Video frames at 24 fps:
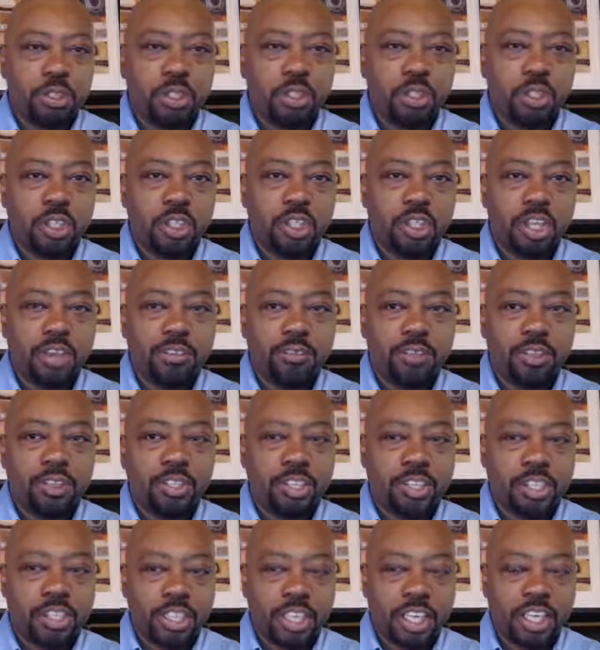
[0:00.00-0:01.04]
you can
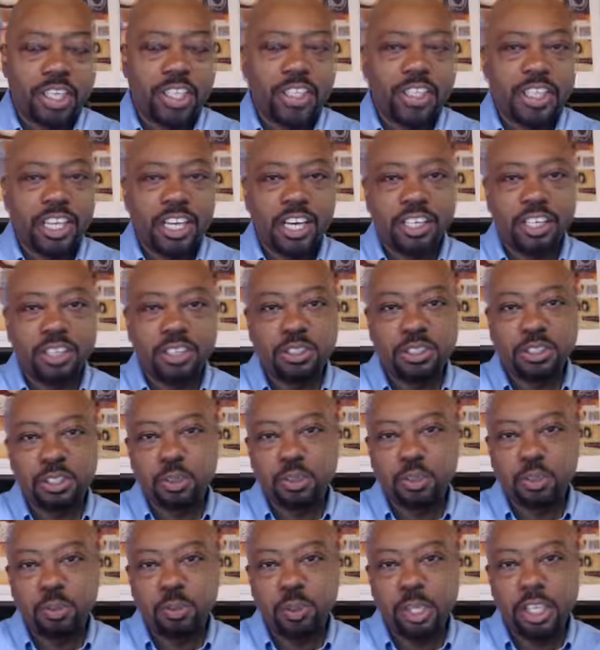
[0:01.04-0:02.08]
definitely check us out on
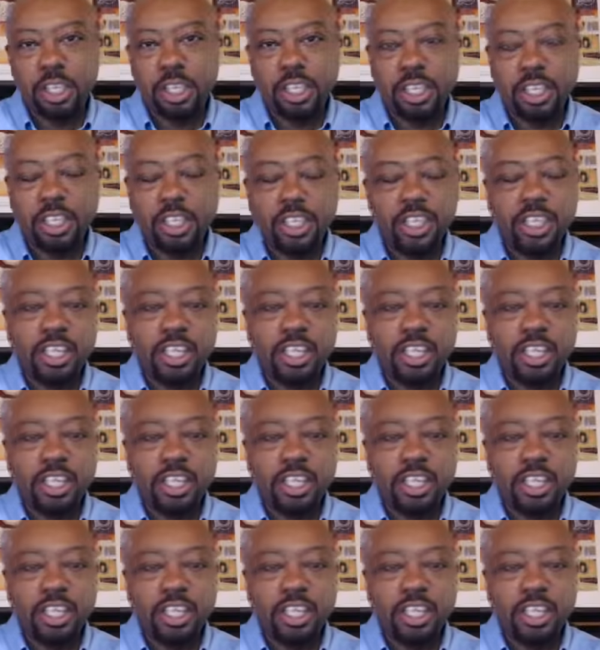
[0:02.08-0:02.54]
social media.